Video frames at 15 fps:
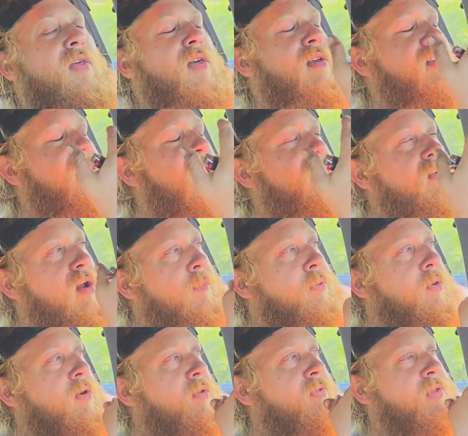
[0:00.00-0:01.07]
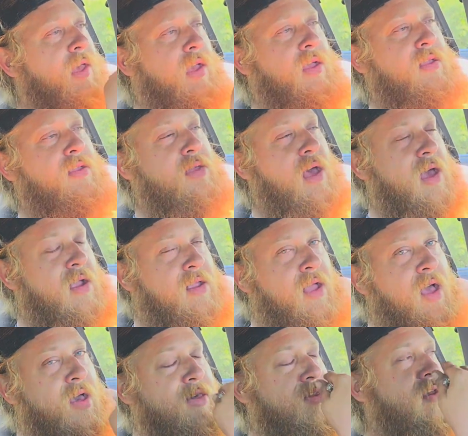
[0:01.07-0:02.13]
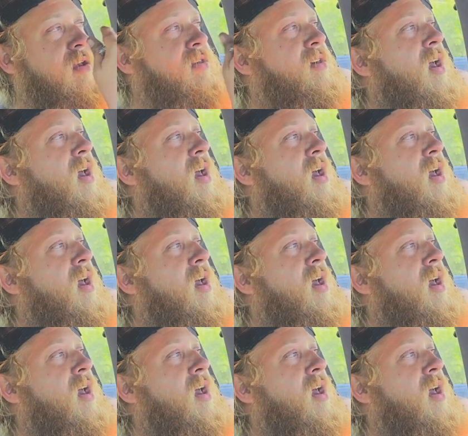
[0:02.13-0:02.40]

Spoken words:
And that's kind of an important thing in diagnostics,